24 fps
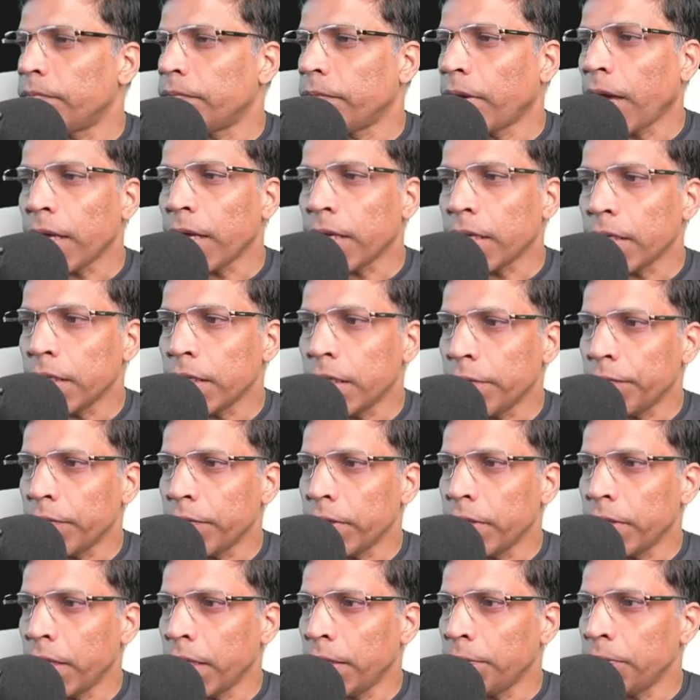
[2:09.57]
I can give
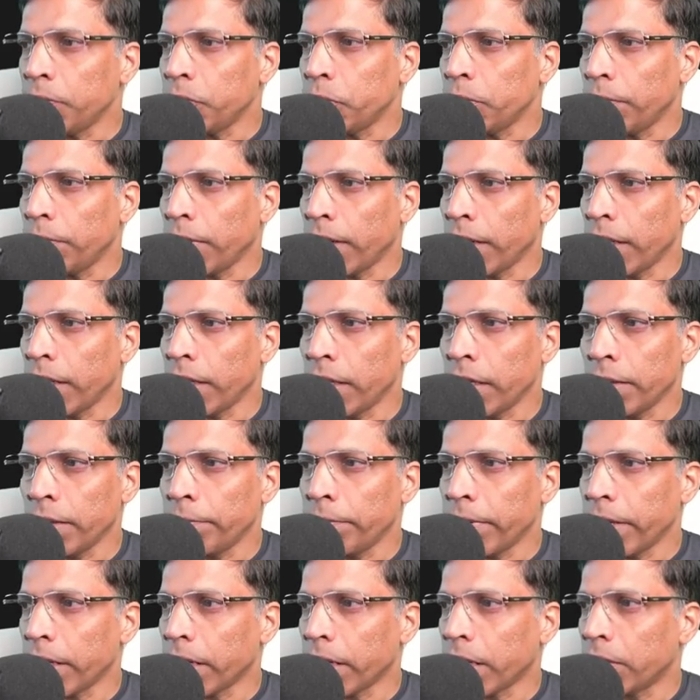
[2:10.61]
a name to my
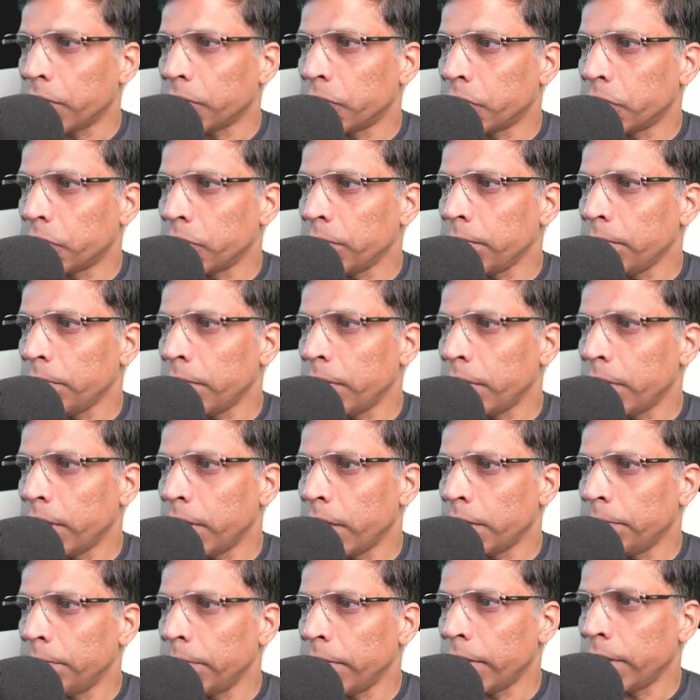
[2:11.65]
breakout room.
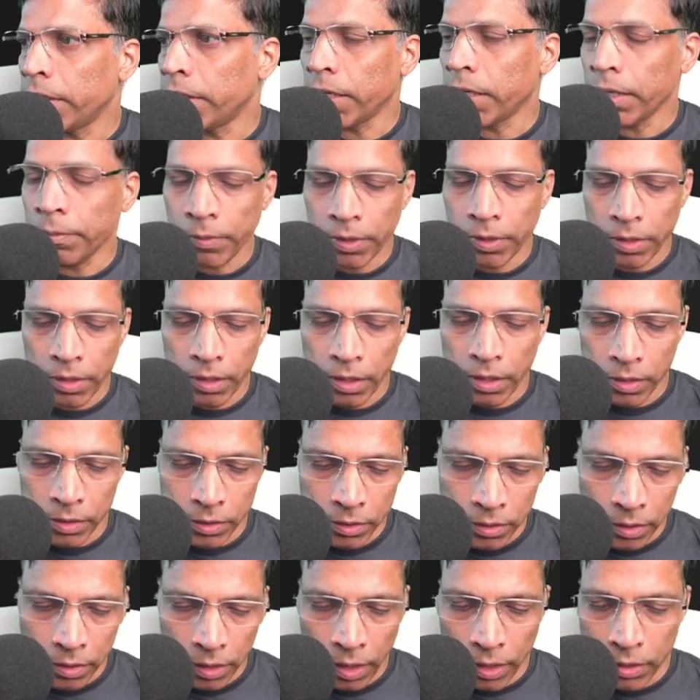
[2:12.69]
Let me rename it
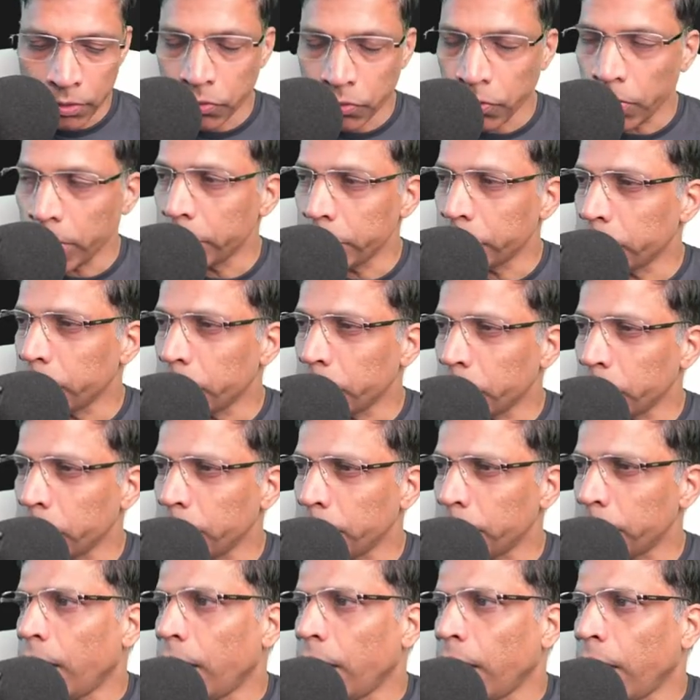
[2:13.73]
as isolation
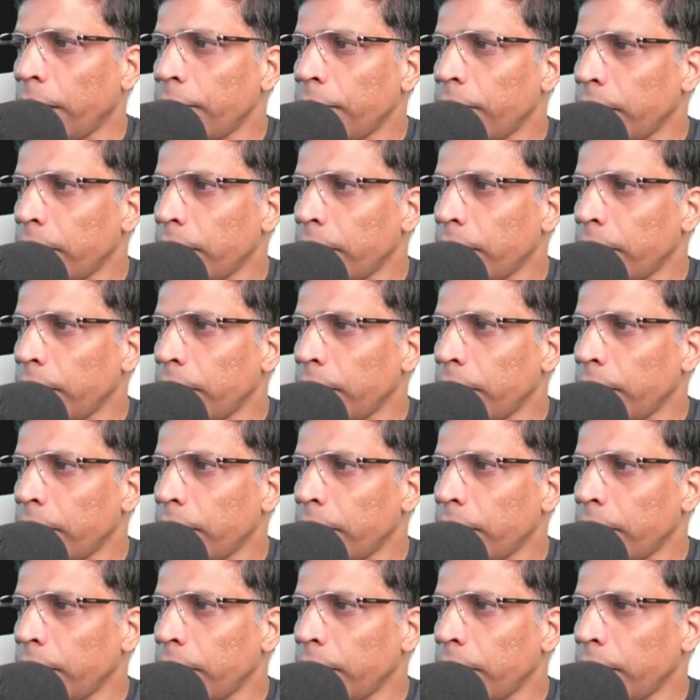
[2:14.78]
room. I will